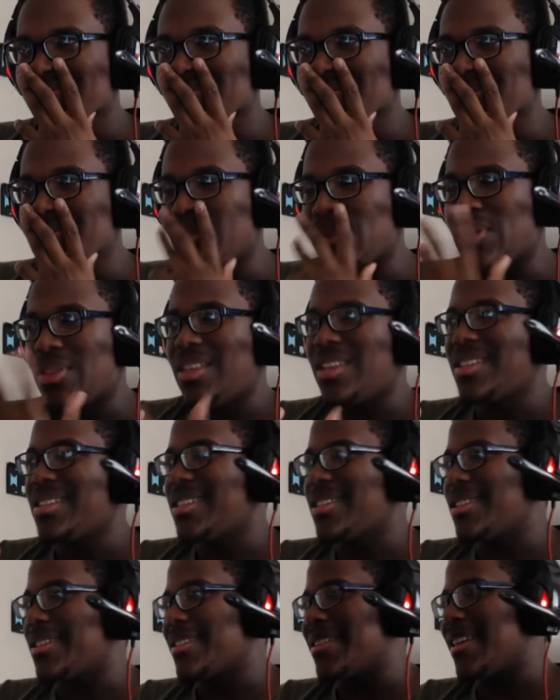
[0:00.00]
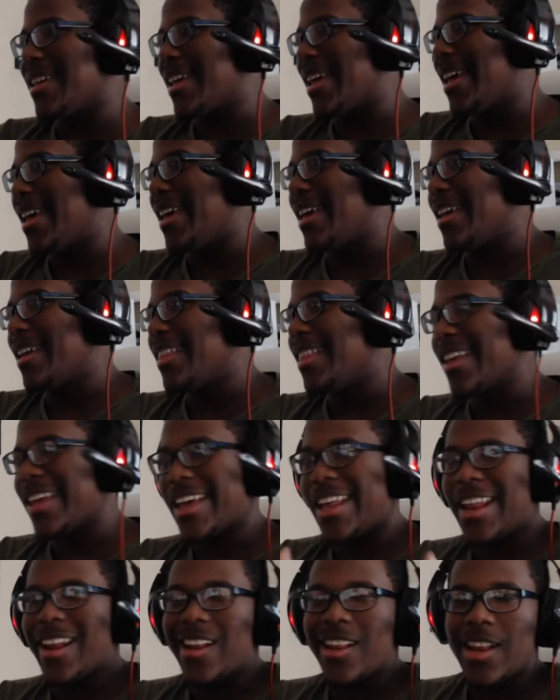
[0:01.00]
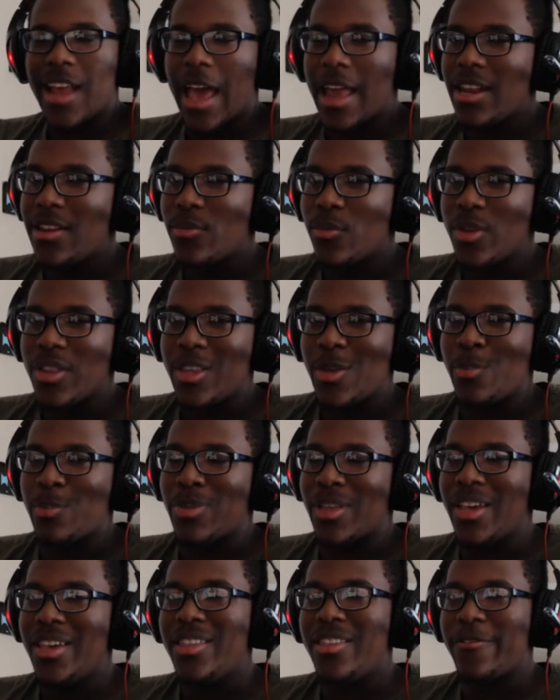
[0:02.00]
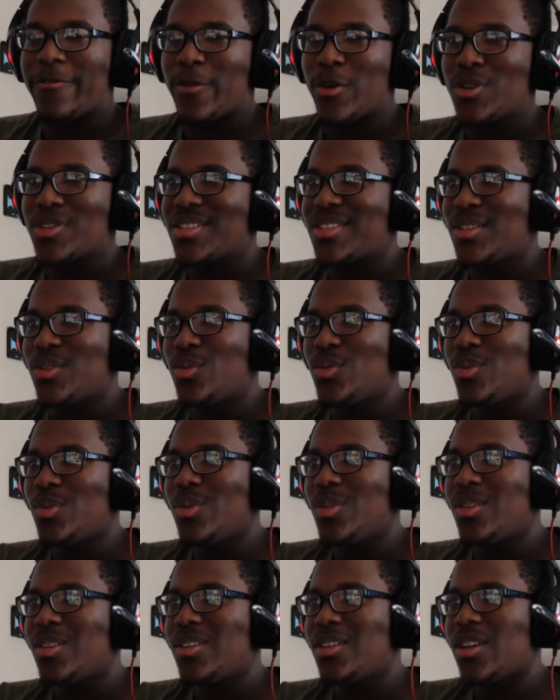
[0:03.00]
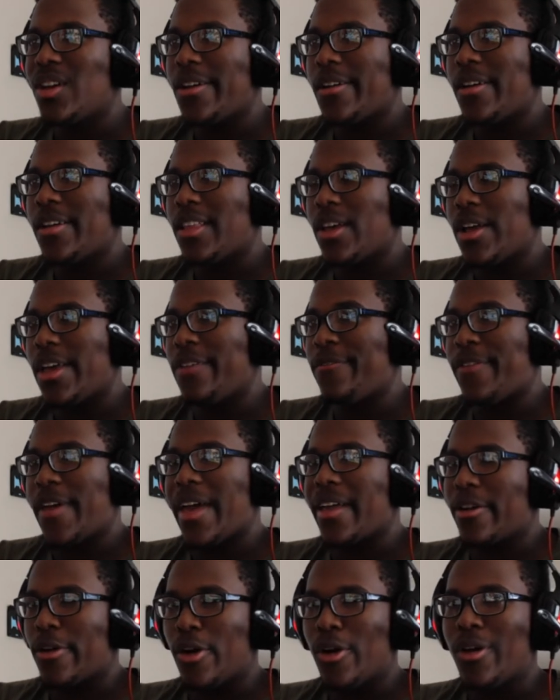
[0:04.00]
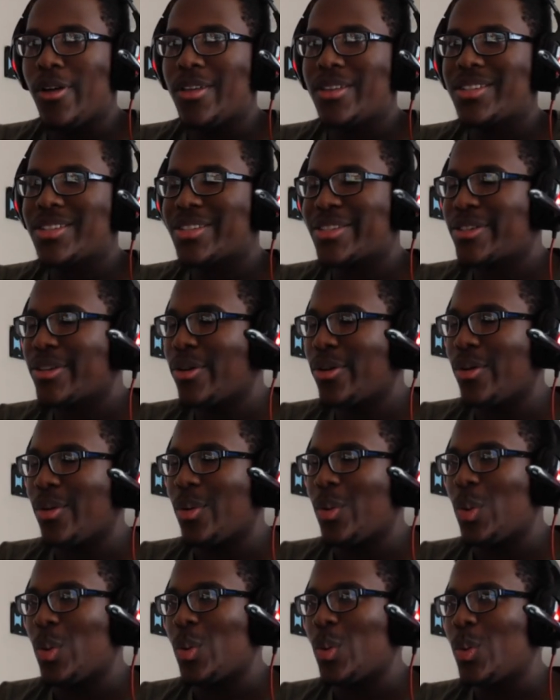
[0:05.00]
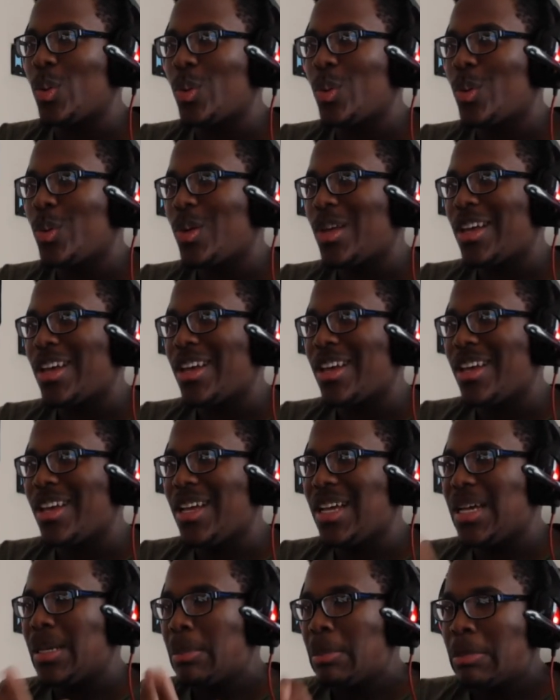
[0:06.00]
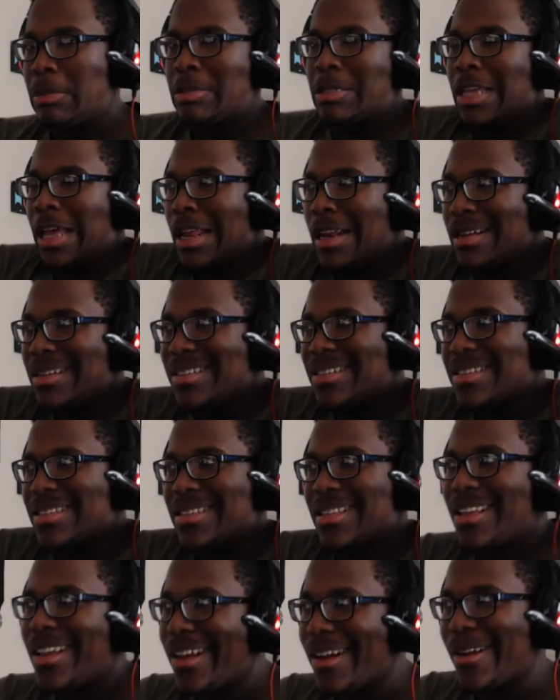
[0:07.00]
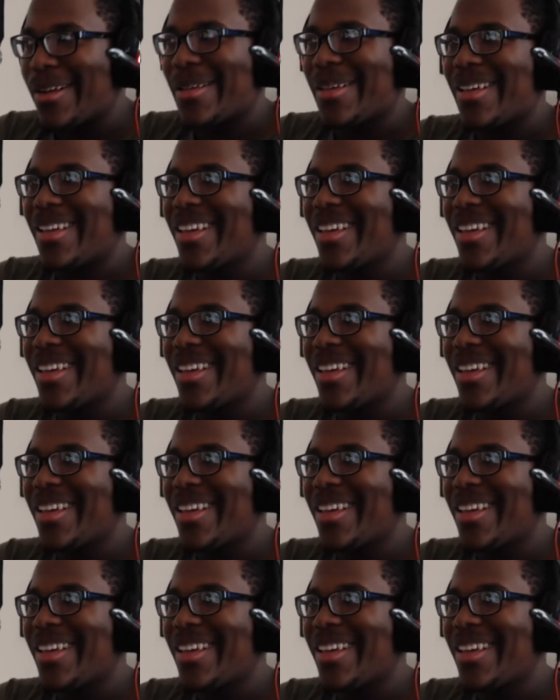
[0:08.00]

But this is just like, eh. Like, I, I didn't really play the first two, if at all, so it's kind of just there.